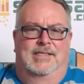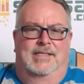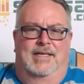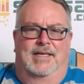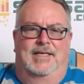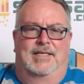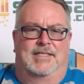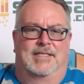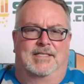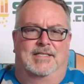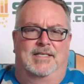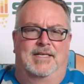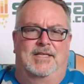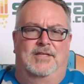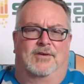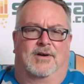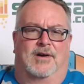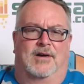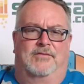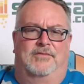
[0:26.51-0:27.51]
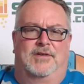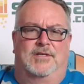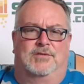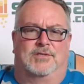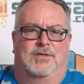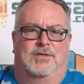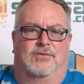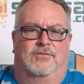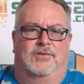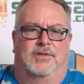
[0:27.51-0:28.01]
And he says, neither offense
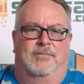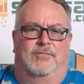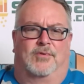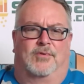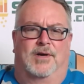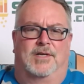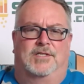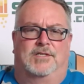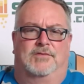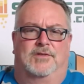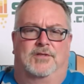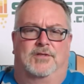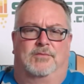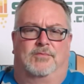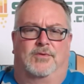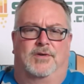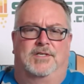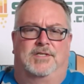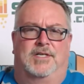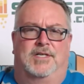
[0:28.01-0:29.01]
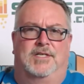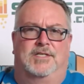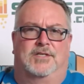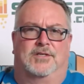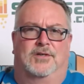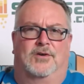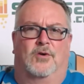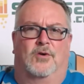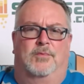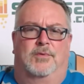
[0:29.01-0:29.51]
was overly impressive in the preseason
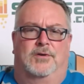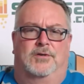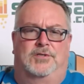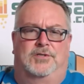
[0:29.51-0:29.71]
opener.